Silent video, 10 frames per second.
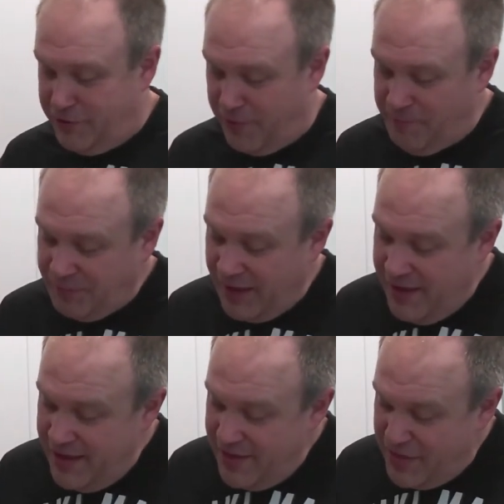So
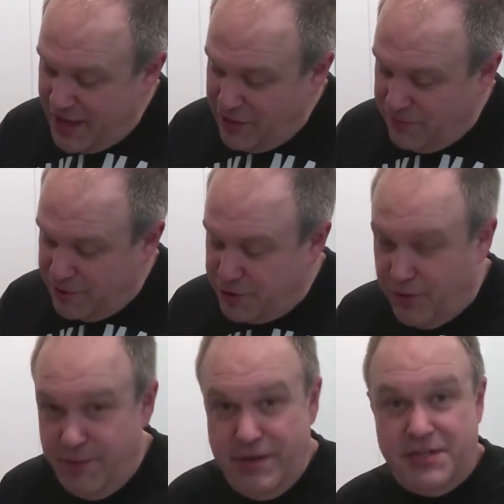thank you for
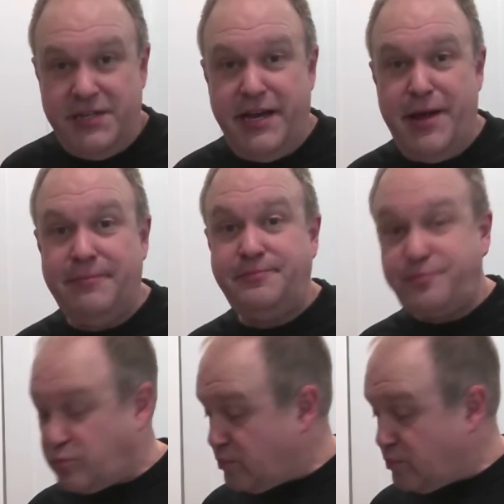joining me today.